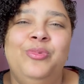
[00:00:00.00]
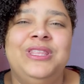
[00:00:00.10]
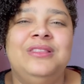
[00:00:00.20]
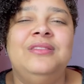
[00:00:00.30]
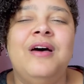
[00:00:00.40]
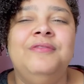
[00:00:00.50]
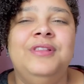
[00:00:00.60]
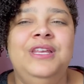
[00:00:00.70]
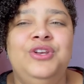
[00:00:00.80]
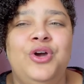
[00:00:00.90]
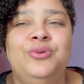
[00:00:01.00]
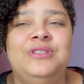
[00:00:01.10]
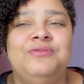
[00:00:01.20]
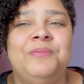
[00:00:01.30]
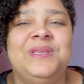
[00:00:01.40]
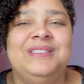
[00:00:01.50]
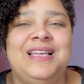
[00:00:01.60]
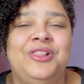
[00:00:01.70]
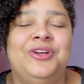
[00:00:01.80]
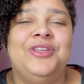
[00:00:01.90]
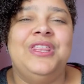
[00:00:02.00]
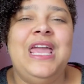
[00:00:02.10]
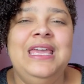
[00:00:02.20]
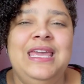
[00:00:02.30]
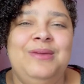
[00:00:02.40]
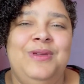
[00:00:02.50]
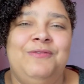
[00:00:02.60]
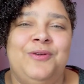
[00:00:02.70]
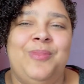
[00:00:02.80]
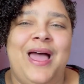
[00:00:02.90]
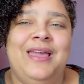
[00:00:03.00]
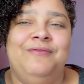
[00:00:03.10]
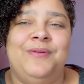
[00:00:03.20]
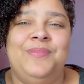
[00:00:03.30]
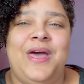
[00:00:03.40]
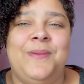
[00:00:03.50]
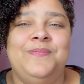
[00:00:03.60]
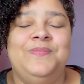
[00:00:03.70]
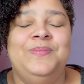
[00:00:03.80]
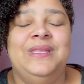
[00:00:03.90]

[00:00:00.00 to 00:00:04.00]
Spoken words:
with lovely notes from the seller thanking me for buying from them.